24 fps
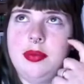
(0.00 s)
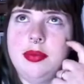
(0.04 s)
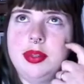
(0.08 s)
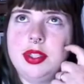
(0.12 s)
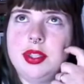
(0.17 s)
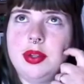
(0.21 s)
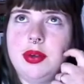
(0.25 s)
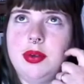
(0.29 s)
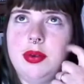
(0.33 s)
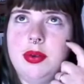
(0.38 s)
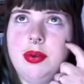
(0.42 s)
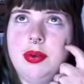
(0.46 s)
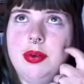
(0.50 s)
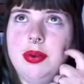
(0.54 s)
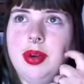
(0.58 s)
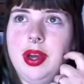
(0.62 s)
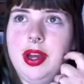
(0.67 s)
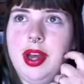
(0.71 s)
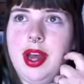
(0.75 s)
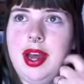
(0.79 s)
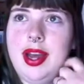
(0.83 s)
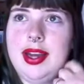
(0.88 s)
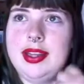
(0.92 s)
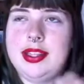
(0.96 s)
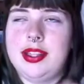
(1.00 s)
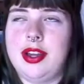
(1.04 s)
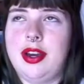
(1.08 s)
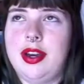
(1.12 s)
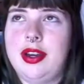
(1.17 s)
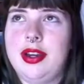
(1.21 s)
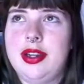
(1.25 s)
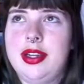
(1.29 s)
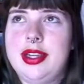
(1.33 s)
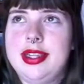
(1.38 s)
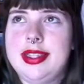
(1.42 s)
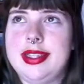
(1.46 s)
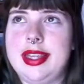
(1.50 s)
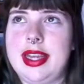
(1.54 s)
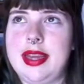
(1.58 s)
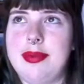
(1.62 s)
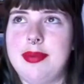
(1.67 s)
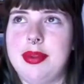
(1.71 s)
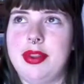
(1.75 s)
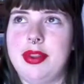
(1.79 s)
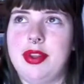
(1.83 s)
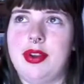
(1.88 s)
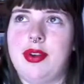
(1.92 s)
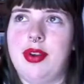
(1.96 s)
So I saw his
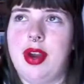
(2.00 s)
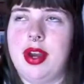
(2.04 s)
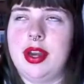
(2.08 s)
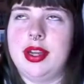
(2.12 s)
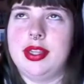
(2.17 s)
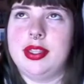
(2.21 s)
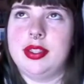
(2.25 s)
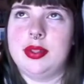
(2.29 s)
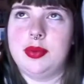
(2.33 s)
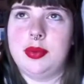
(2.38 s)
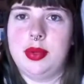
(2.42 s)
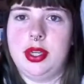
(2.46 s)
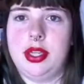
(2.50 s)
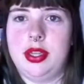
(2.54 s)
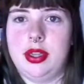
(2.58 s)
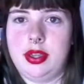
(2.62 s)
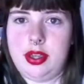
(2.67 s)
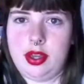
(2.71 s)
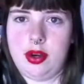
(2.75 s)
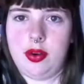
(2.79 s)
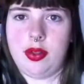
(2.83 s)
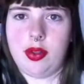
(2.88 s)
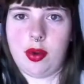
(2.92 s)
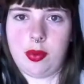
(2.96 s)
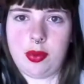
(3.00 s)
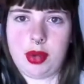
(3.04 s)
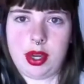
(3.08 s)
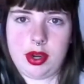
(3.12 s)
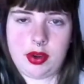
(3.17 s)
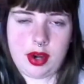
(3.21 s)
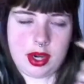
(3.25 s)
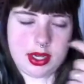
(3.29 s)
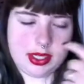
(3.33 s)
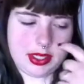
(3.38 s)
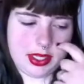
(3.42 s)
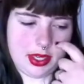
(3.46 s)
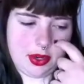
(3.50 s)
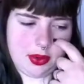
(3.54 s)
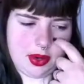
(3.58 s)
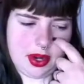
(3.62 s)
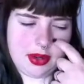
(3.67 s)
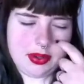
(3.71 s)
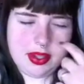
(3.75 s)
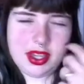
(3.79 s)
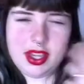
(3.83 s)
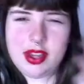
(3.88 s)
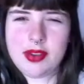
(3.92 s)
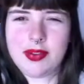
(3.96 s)
name in the credits when, you know, the opening credits they do, and I
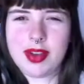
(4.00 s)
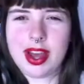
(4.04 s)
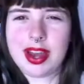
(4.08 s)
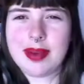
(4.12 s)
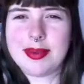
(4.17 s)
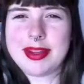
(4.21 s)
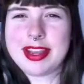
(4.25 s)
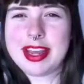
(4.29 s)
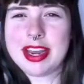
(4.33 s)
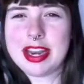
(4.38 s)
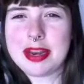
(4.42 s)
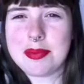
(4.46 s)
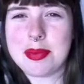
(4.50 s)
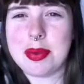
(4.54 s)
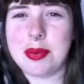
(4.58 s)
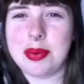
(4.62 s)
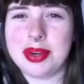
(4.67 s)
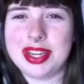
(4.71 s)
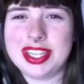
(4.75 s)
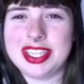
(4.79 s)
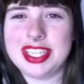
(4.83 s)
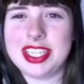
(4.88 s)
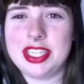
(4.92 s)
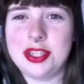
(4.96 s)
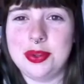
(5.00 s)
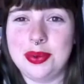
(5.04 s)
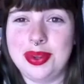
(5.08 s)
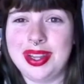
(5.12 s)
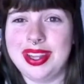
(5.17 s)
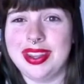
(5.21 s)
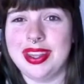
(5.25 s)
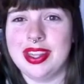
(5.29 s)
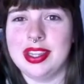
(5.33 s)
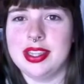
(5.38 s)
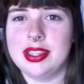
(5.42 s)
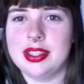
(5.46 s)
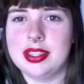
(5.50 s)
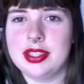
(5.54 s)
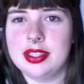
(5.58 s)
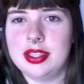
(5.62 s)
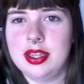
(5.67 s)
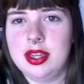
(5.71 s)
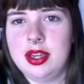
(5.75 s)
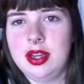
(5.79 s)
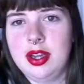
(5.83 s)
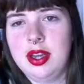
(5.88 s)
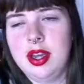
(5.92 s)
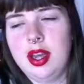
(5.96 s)
was like, you've got to be kidding me. What is he doing in this?
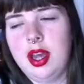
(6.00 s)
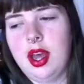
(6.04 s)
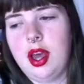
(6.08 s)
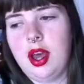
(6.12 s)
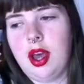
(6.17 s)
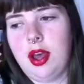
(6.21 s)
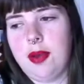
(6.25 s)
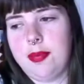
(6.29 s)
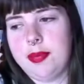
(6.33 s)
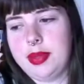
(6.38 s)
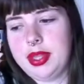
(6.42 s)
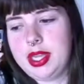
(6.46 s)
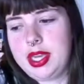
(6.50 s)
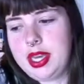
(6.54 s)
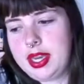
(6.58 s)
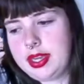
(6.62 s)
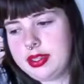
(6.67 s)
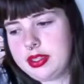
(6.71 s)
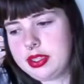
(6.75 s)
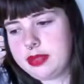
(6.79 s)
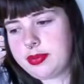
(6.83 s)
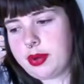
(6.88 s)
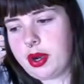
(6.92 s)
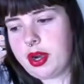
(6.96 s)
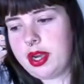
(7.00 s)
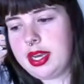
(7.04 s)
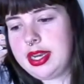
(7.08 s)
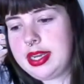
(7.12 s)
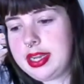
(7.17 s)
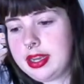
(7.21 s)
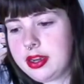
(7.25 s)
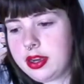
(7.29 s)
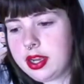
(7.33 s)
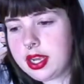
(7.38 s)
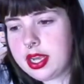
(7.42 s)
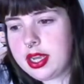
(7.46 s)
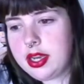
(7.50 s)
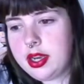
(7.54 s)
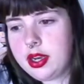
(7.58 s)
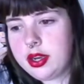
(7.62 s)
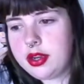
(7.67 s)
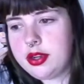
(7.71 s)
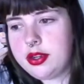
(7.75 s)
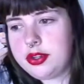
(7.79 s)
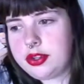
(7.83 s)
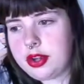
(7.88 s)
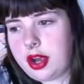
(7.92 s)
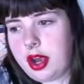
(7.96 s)
And then he has his part, and he did a
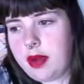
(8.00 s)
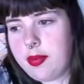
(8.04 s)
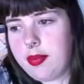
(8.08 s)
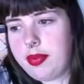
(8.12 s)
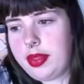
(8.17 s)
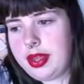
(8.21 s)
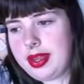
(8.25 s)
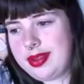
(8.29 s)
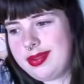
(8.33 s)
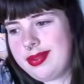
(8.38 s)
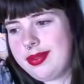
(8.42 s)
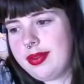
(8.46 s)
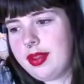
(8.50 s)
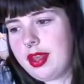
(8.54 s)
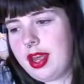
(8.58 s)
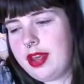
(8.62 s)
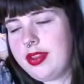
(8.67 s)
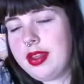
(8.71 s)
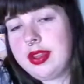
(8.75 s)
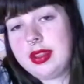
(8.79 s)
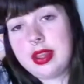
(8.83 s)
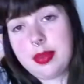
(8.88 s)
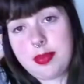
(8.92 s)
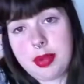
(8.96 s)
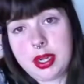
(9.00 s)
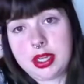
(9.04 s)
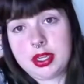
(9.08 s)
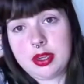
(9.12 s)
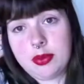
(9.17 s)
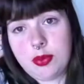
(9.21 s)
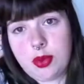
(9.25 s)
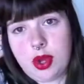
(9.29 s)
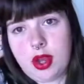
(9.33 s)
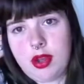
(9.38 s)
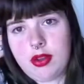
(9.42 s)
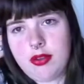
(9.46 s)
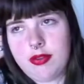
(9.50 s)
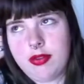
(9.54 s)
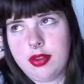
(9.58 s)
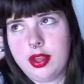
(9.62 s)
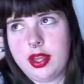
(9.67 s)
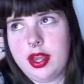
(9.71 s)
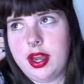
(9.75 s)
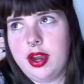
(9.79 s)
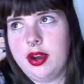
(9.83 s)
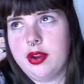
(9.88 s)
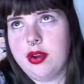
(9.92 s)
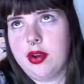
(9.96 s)
good job. I think they picked him well for the
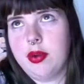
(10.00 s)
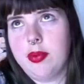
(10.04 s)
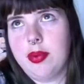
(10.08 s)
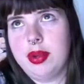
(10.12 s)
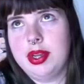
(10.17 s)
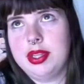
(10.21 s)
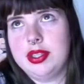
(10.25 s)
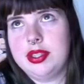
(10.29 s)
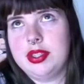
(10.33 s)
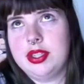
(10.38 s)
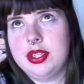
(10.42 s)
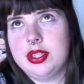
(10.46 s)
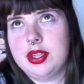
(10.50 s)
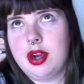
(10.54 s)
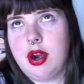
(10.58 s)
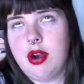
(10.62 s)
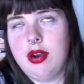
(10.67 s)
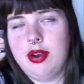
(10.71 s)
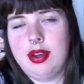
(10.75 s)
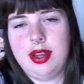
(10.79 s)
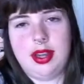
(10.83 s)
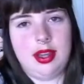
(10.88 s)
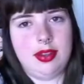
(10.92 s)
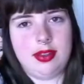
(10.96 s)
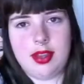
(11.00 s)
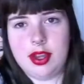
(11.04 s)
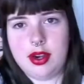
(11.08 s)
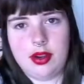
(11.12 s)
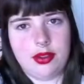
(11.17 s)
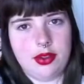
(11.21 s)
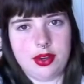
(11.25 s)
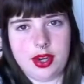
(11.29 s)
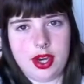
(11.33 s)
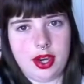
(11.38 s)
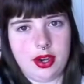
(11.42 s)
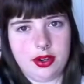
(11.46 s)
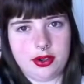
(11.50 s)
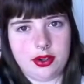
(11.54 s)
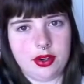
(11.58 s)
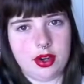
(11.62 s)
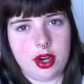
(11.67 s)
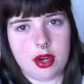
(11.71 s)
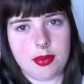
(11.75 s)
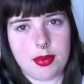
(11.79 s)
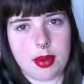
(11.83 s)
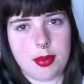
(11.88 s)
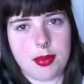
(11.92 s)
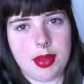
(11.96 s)
character, but it's just hard to get that other character
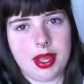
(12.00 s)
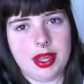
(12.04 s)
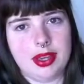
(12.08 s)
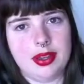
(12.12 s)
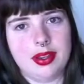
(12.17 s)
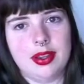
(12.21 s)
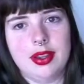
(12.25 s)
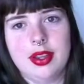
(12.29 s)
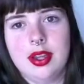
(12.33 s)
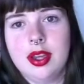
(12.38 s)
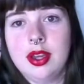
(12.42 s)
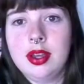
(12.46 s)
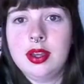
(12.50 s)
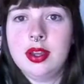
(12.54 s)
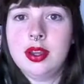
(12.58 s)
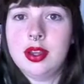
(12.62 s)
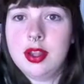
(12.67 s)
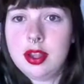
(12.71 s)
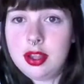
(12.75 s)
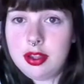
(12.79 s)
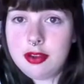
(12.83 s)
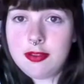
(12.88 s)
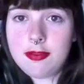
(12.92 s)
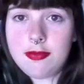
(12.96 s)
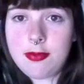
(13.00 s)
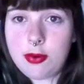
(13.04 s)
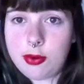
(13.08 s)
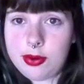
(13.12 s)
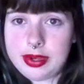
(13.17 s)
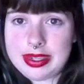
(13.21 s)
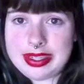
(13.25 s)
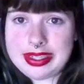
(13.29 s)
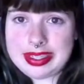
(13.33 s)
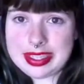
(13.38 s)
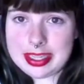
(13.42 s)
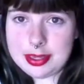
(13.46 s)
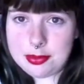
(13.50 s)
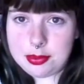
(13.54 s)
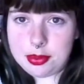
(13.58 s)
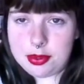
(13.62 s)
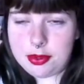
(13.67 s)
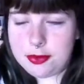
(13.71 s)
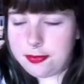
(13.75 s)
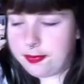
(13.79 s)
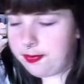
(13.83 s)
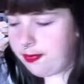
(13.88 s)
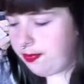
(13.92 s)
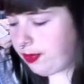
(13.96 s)
out of my mind. For
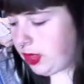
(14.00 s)
example.